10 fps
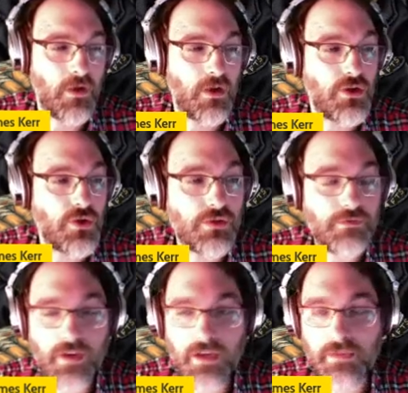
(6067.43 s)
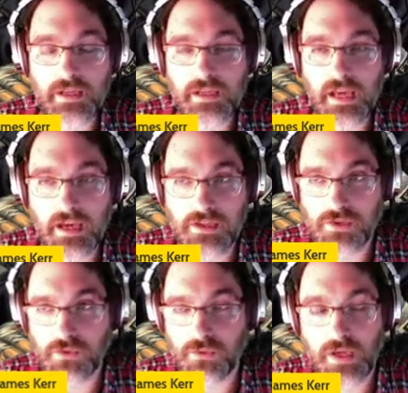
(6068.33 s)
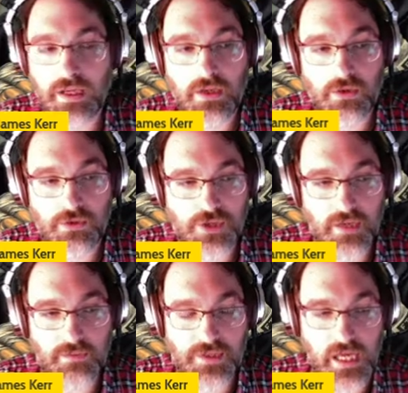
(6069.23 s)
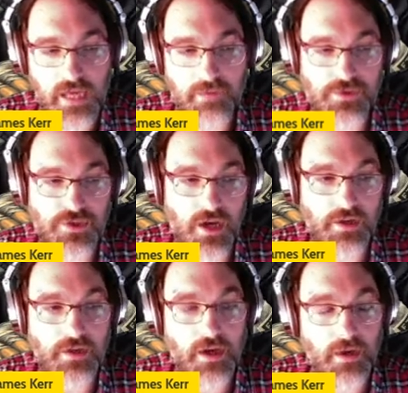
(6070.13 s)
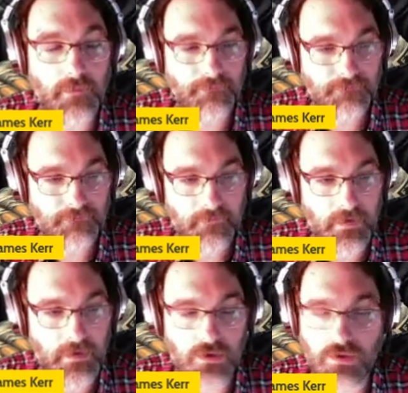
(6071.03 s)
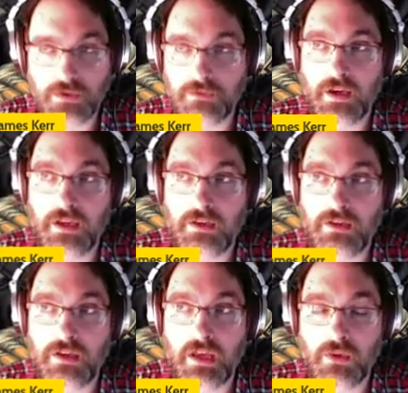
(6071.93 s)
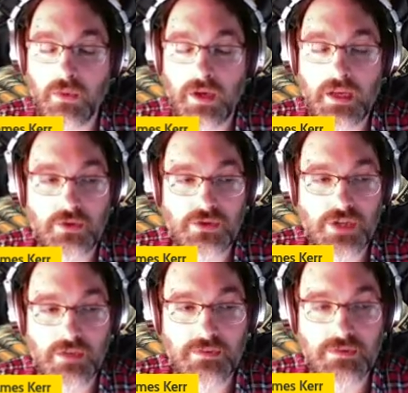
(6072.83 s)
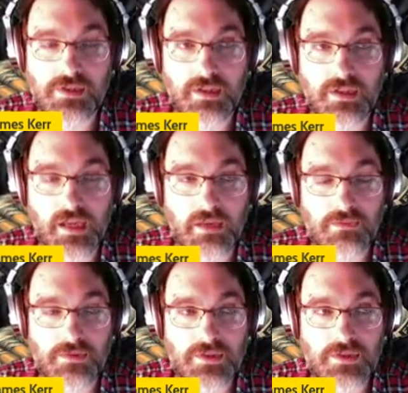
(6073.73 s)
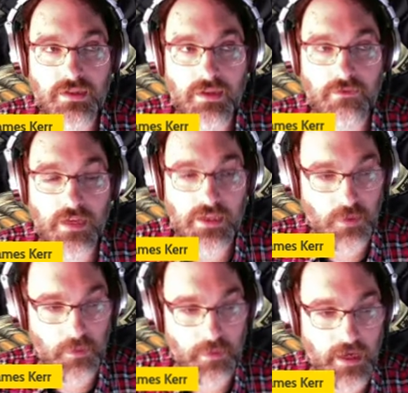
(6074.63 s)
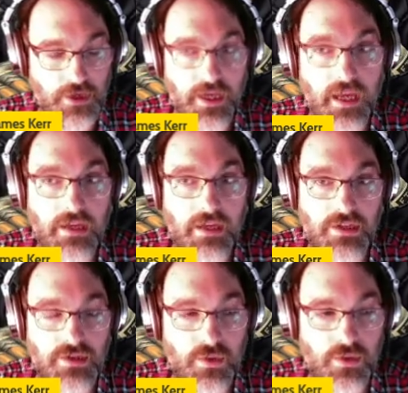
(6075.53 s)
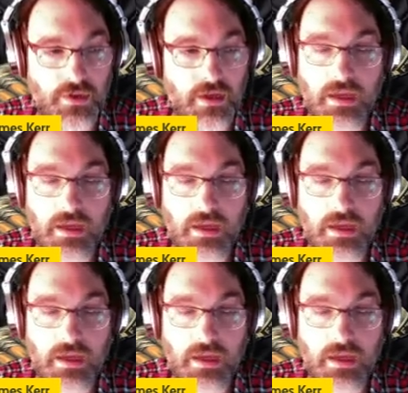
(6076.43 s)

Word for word: You can find me at radiojamesgames.com. You can find a Radio James Games Facebook page and Discord.